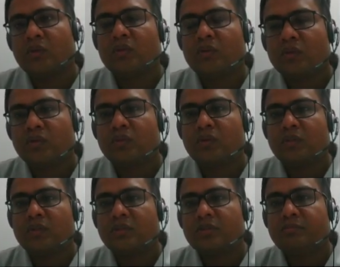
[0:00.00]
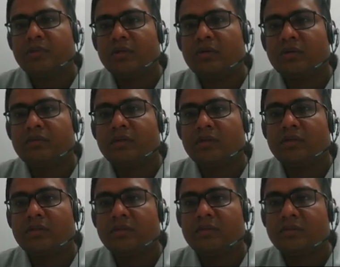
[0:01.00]
So this is P naught, V
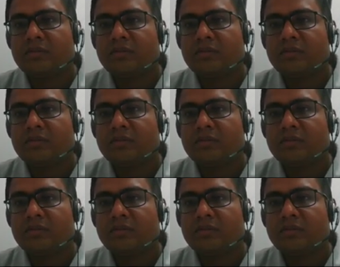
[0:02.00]
naught.